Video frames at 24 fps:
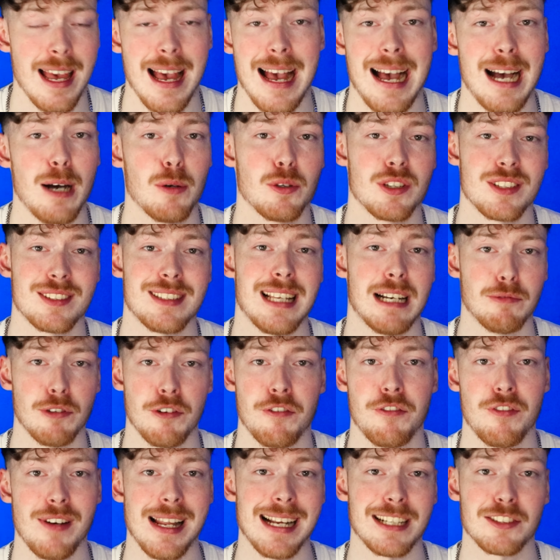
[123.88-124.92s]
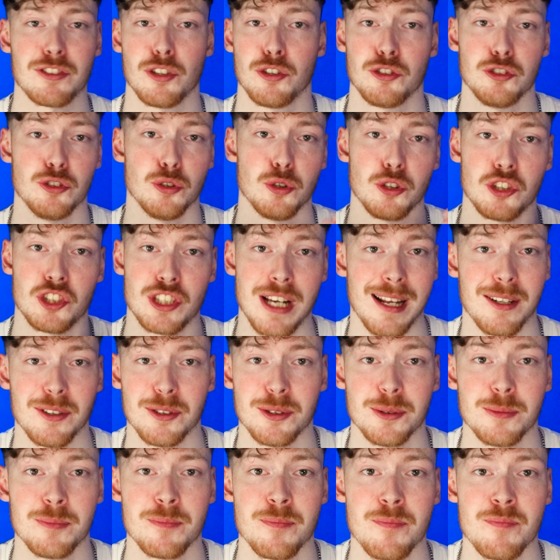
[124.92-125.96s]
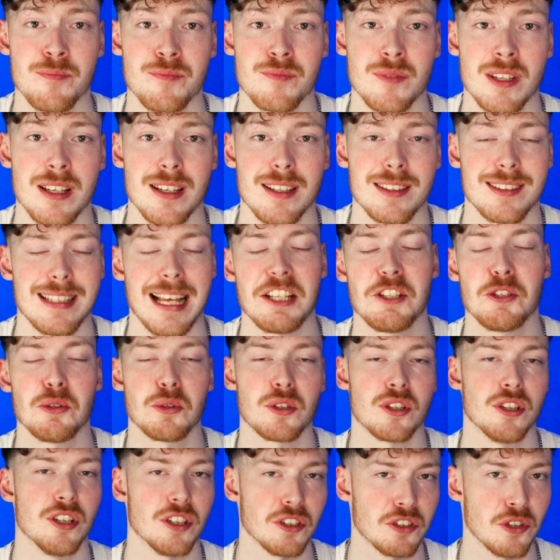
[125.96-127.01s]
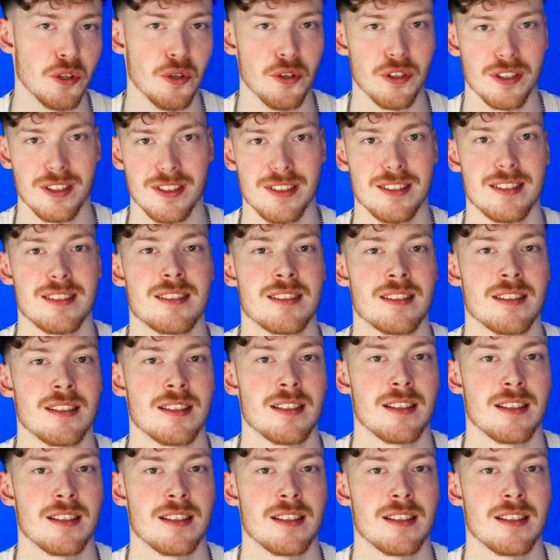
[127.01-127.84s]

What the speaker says: how does that reflect on your channel? That you cut corners.